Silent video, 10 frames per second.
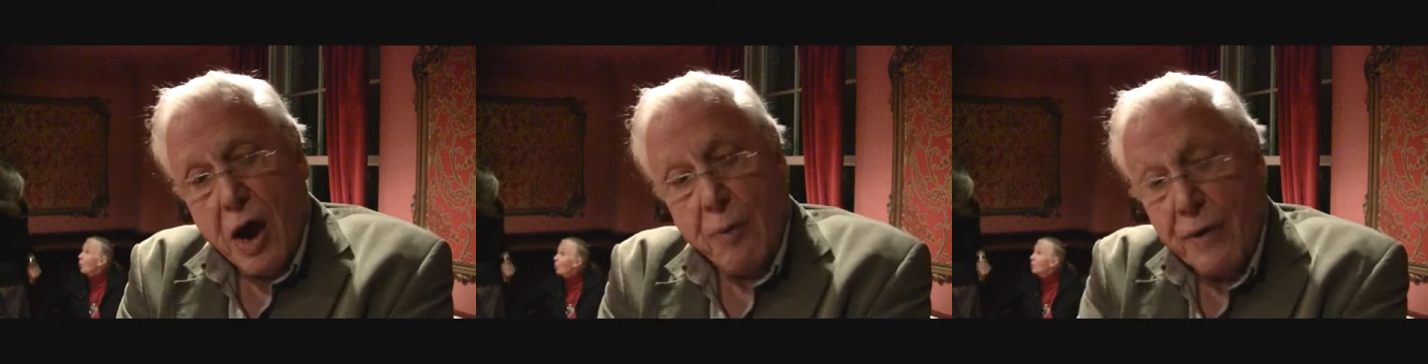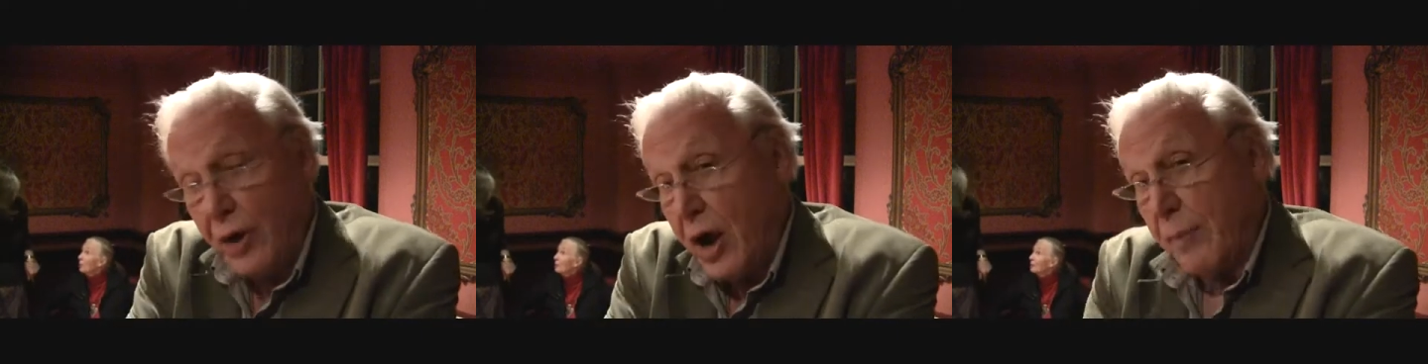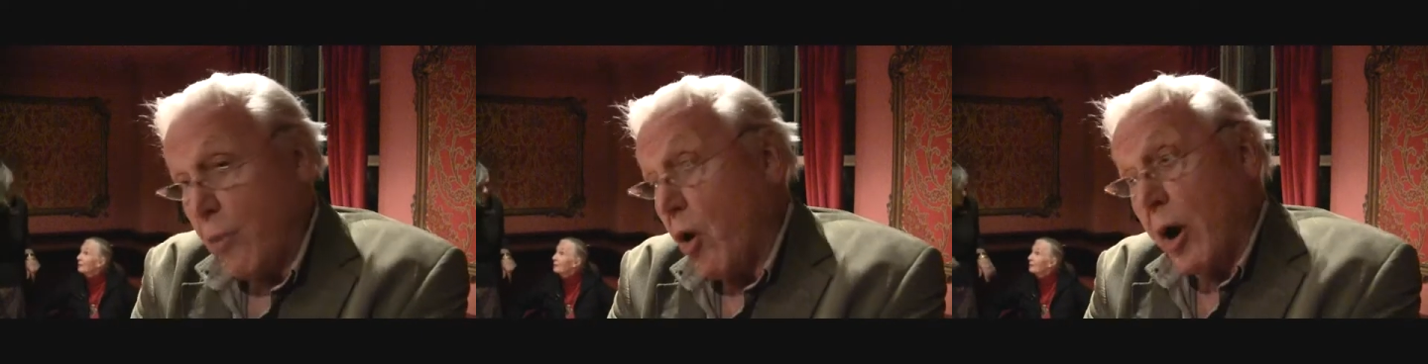We've
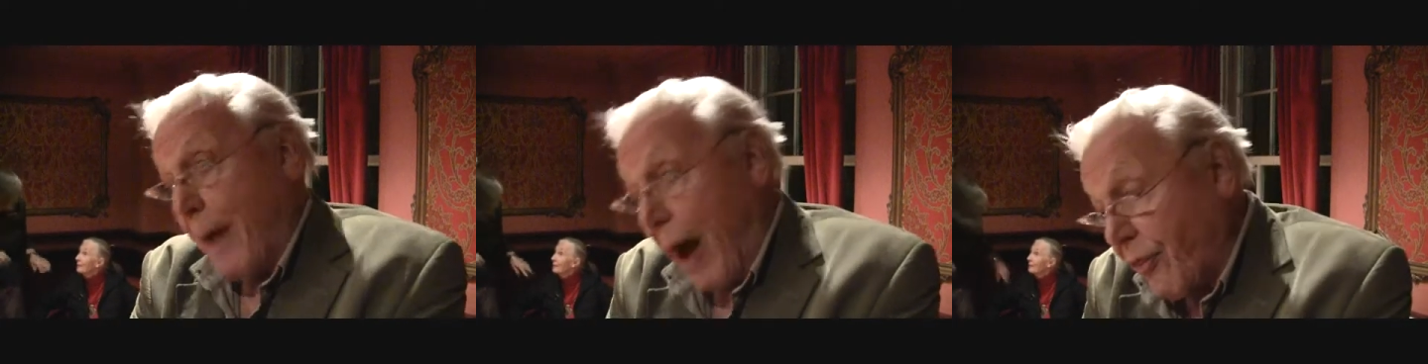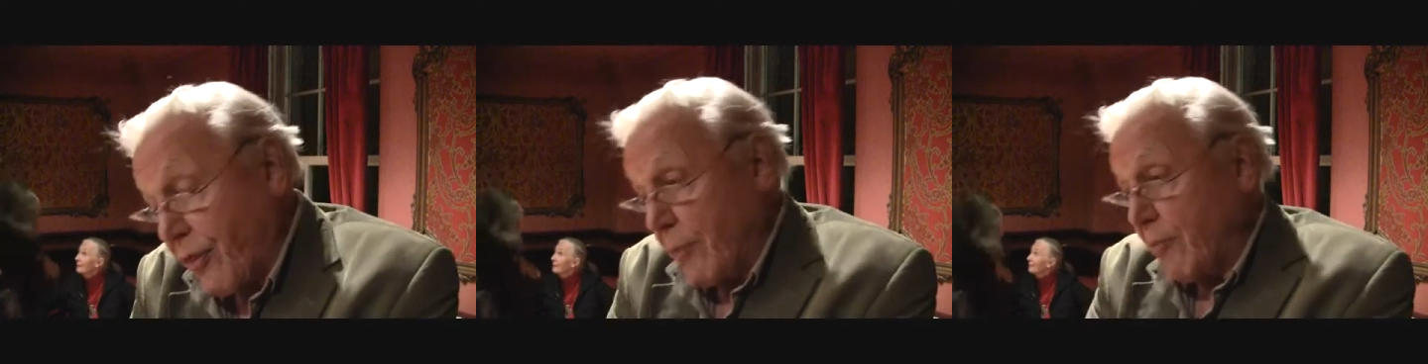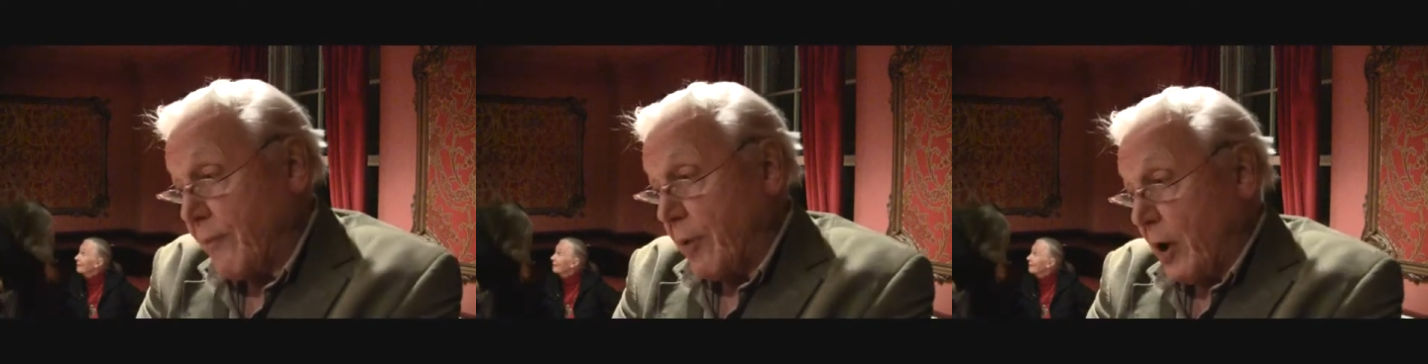learned more about them.
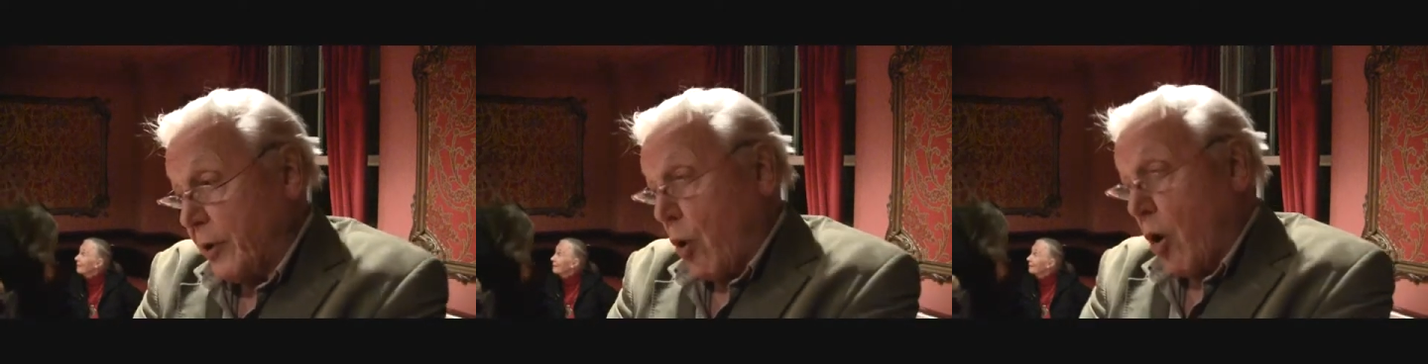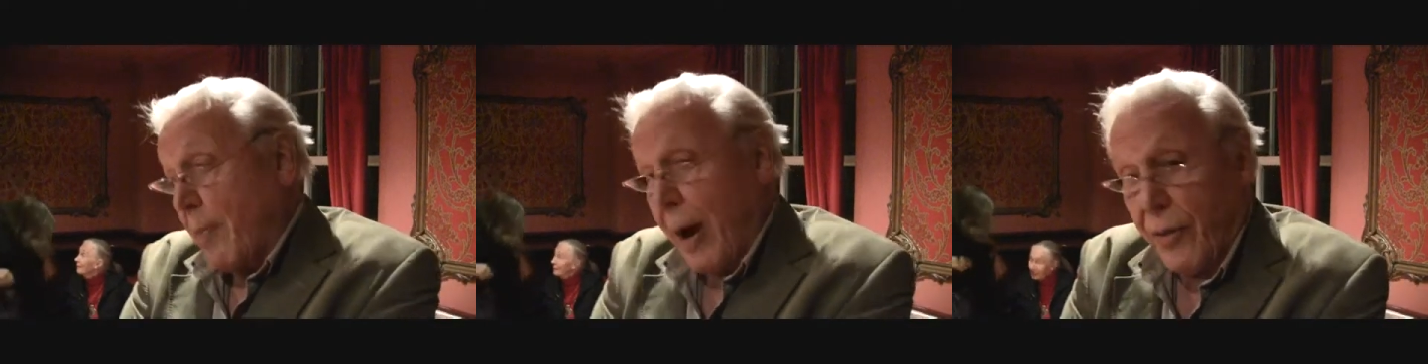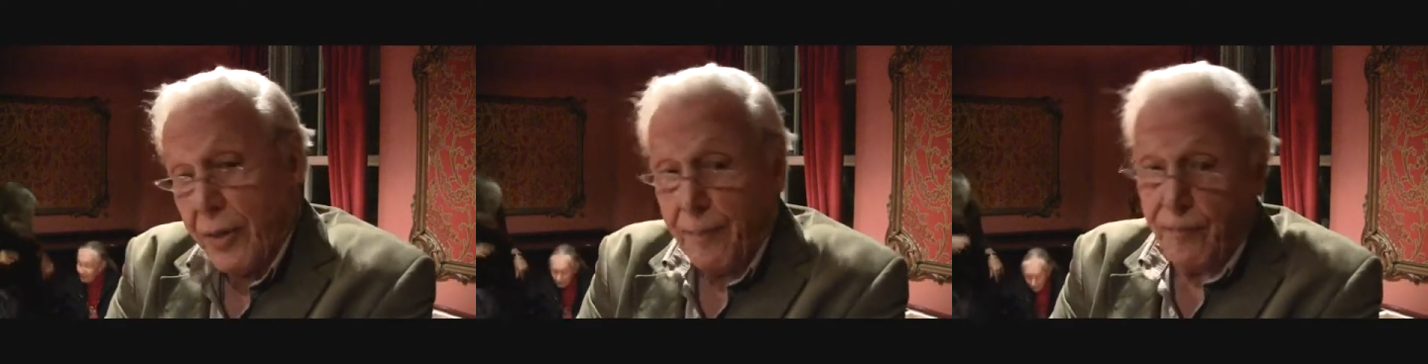We've learned more
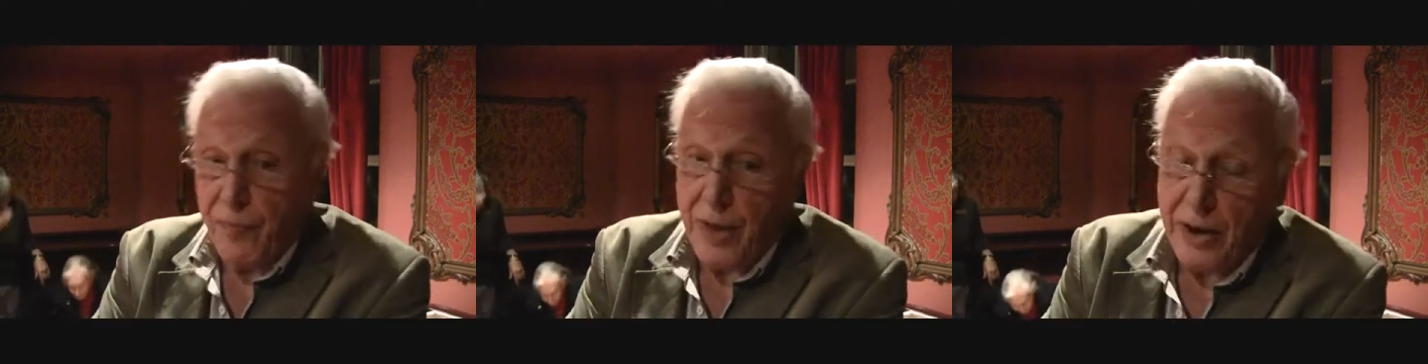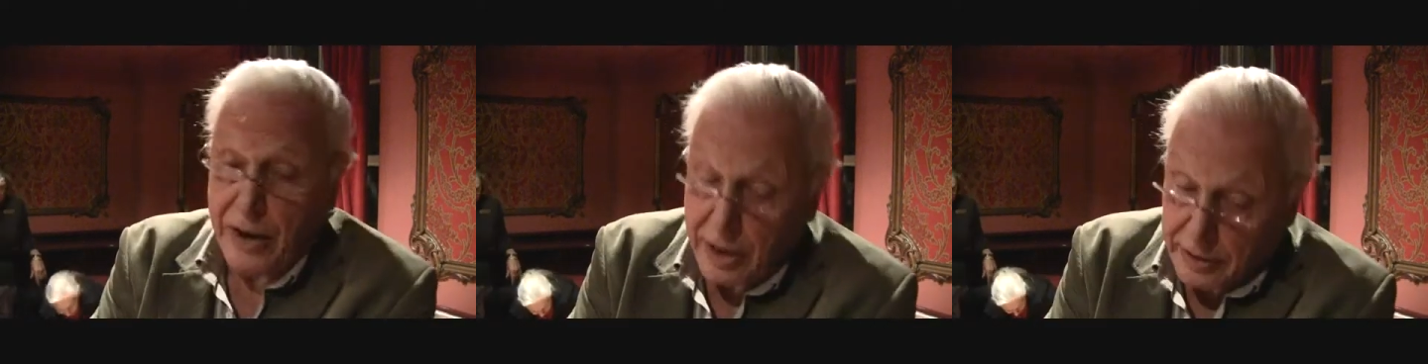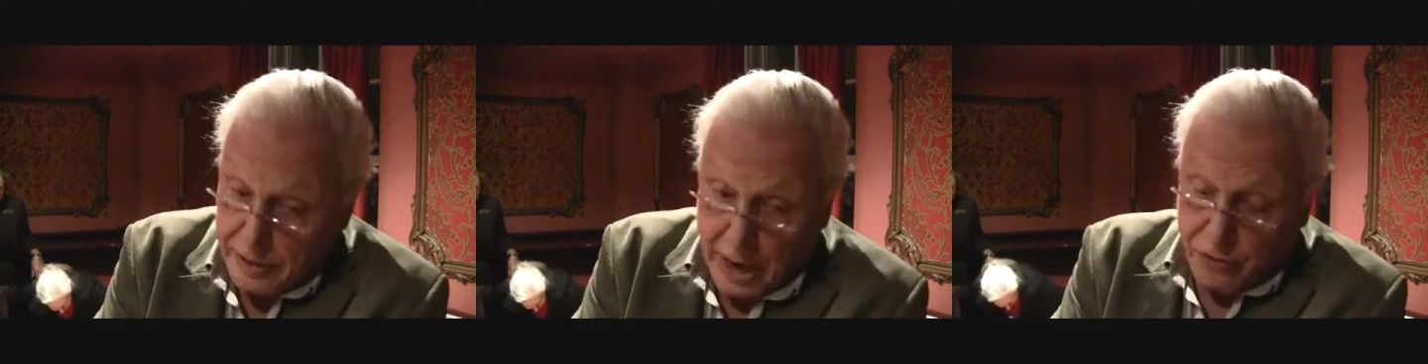about their
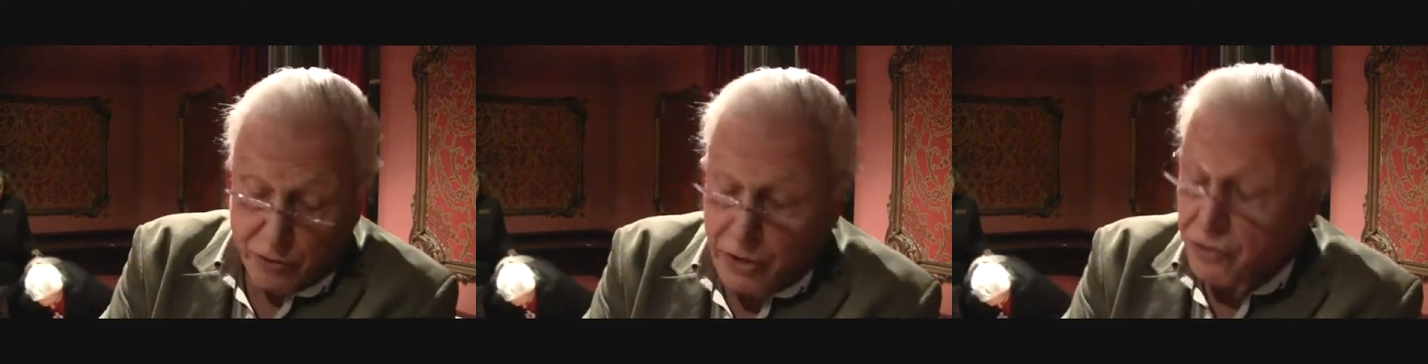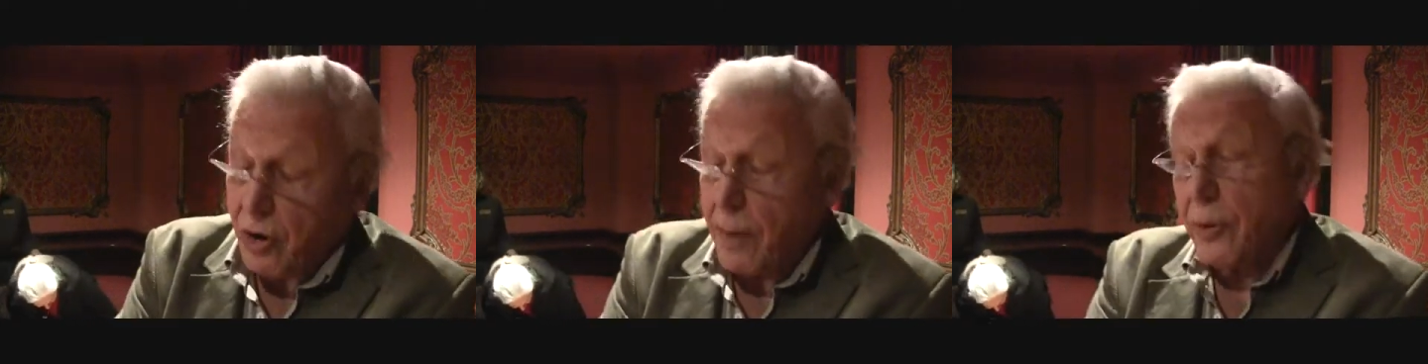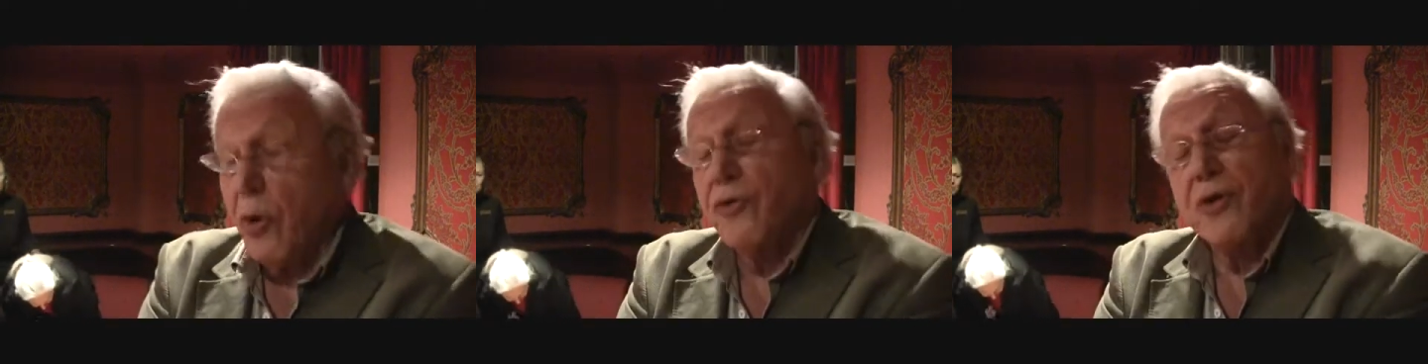natural history,
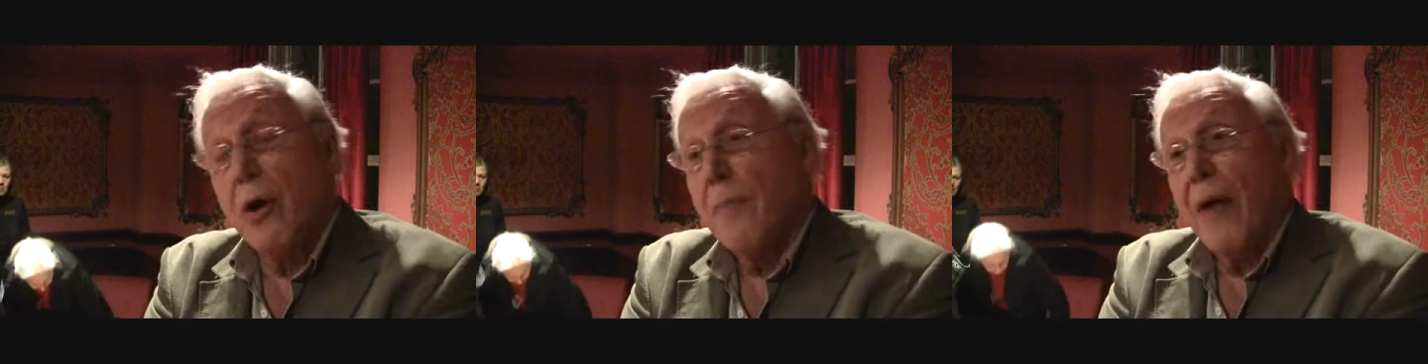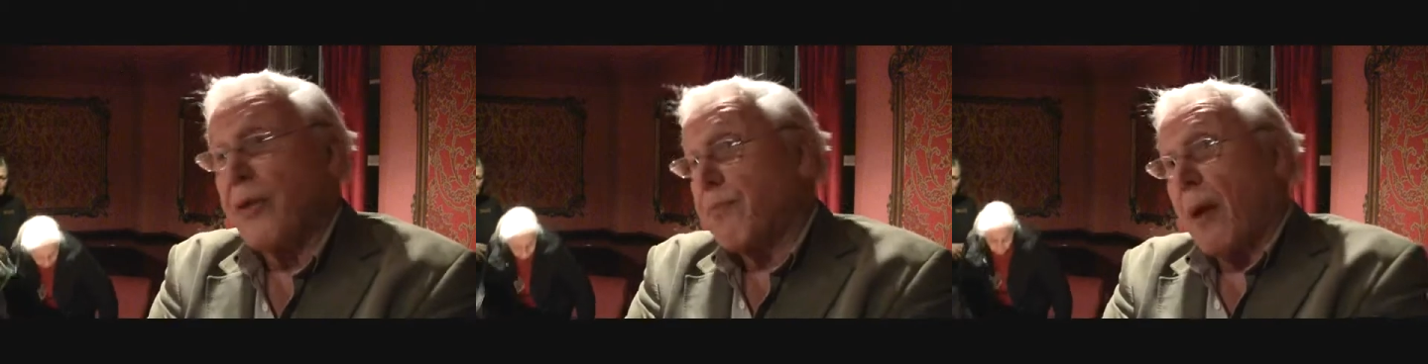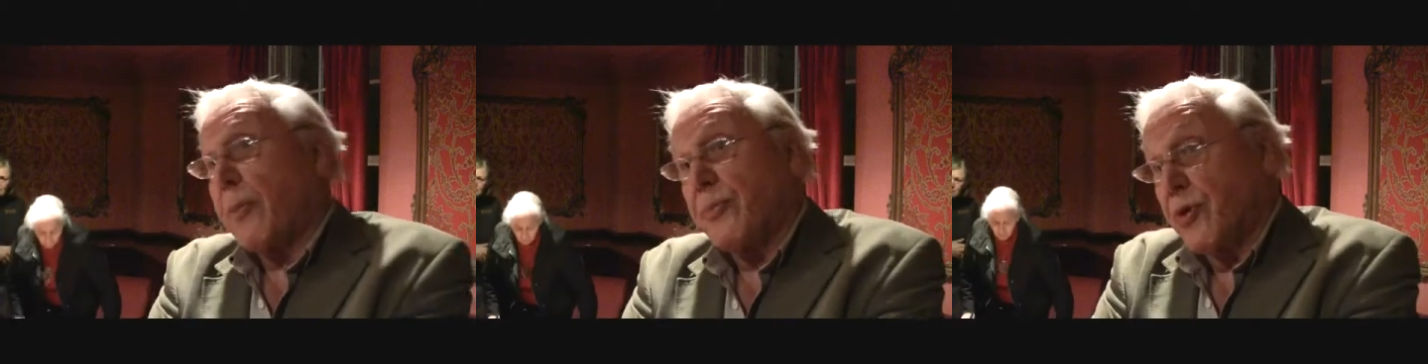but also about the
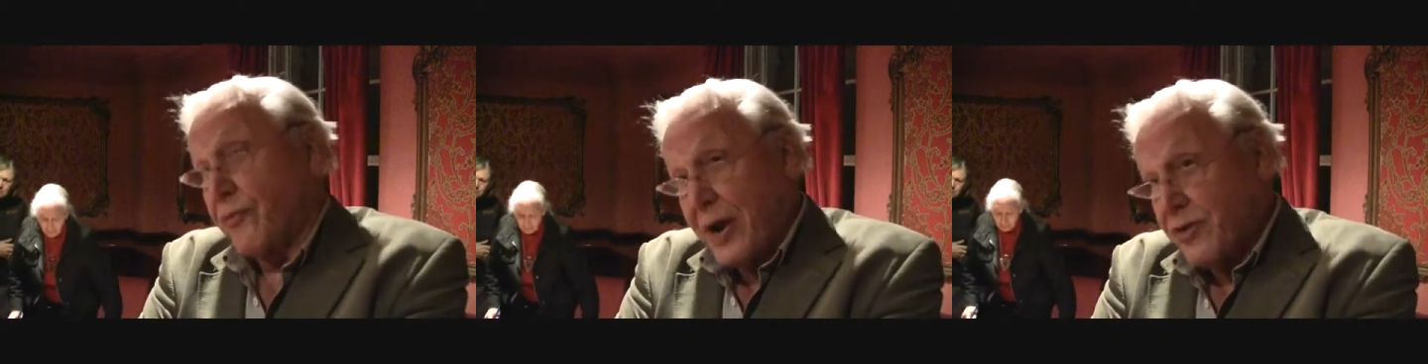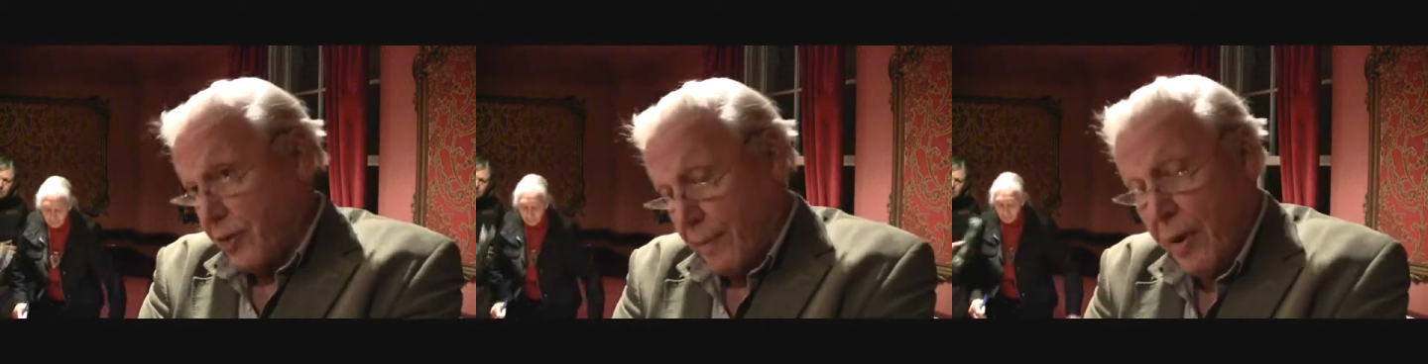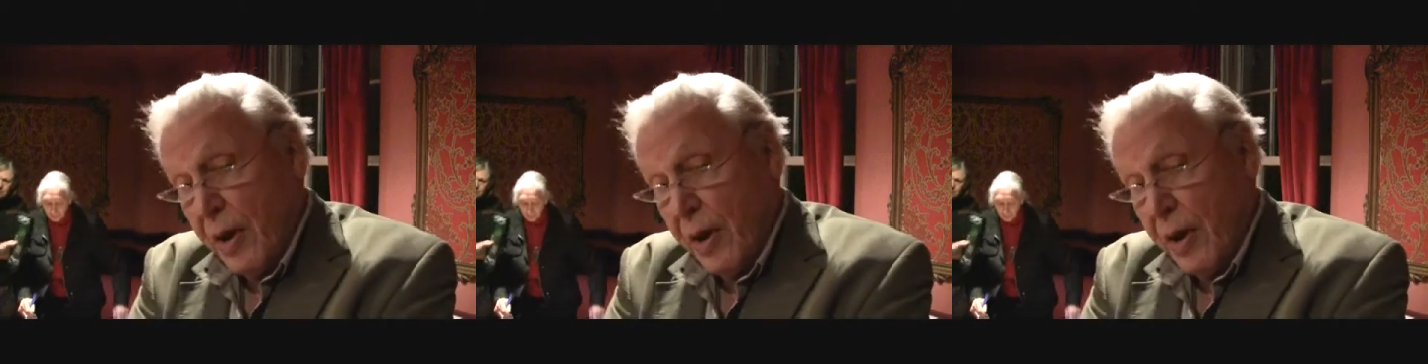problems that face them.